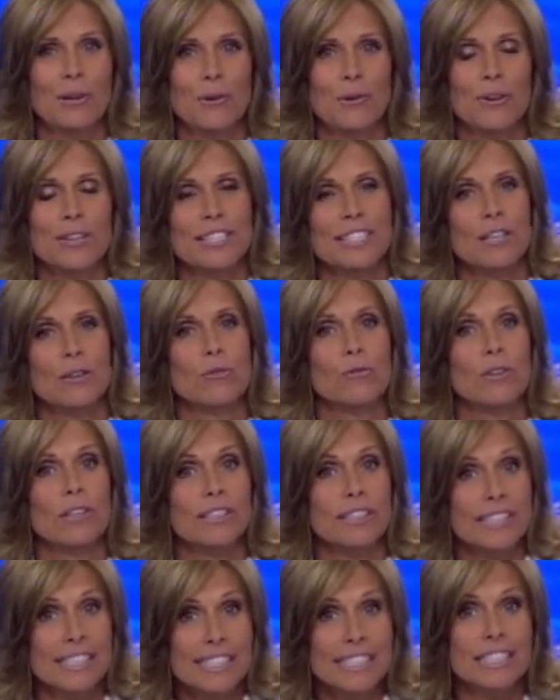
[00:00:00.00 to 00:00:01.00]
Or is it a
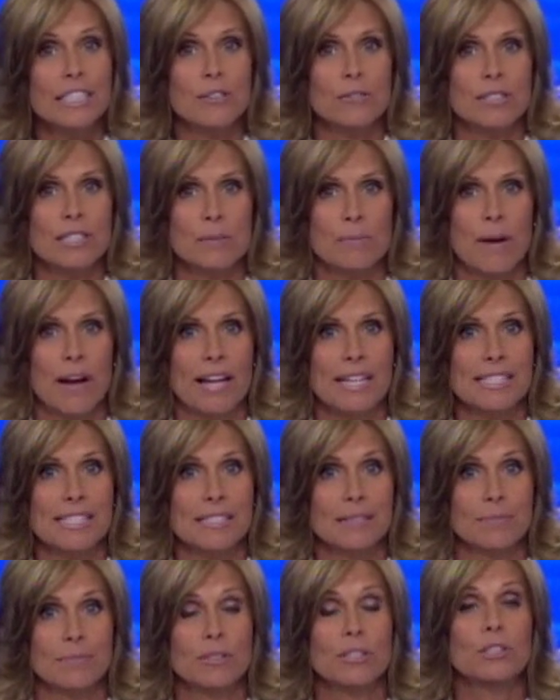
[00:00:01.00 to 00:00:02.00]
realistic
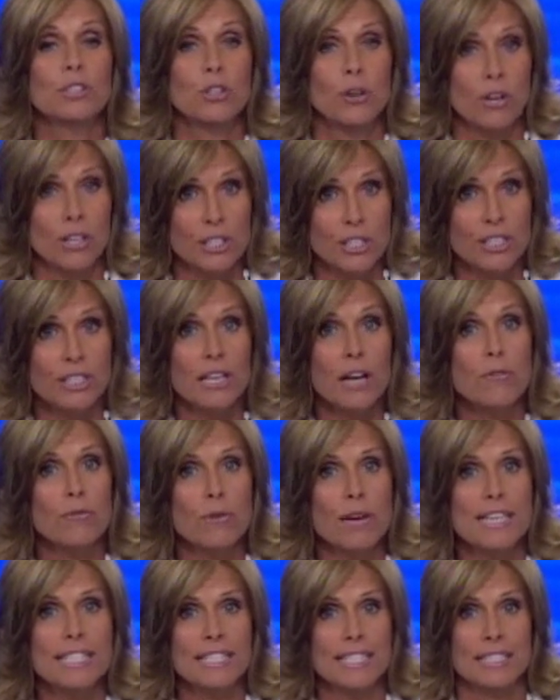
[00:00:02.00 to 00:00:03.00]
response to charges of
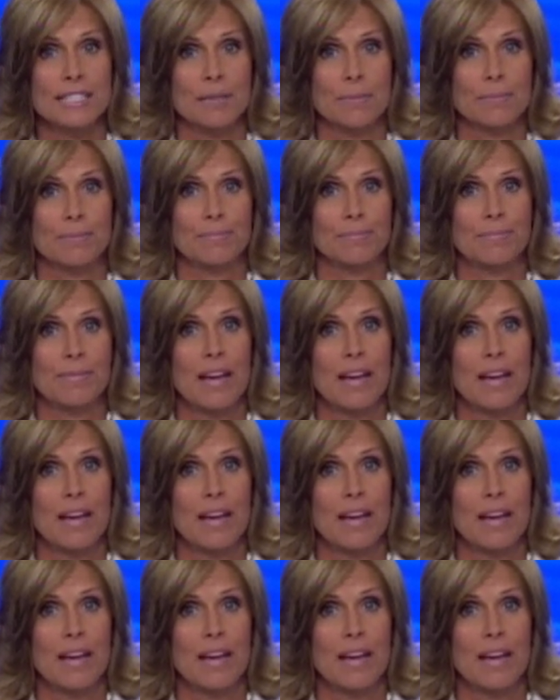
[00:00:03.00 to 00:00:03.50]
racism?